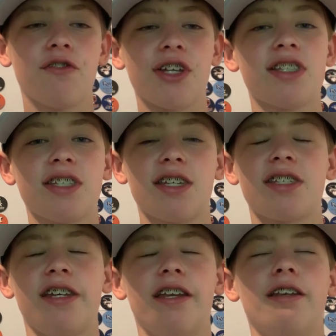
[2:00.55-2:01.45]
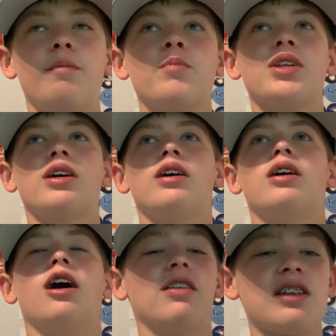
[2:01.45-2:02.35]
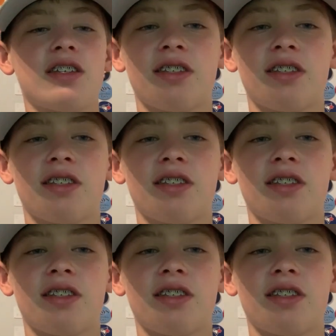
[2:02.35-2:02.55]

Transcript: of consistent, unless it's